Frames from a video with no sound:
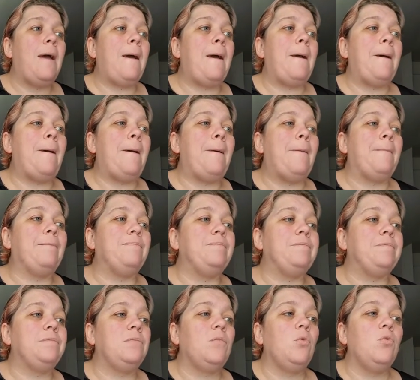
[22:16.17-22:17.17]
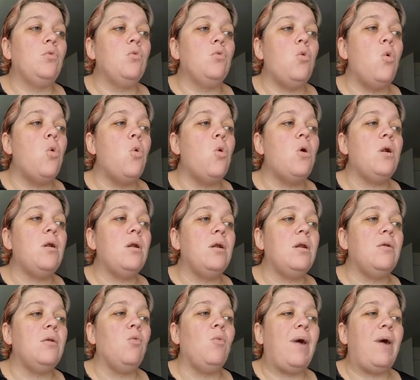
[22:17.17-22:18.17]

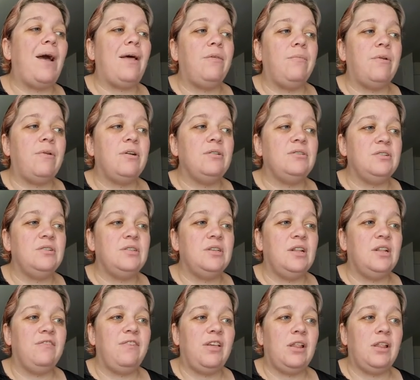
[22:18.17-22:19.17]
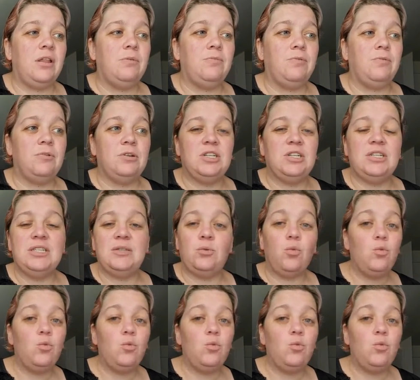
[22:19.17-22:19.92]
or while the bars are still available to purchase,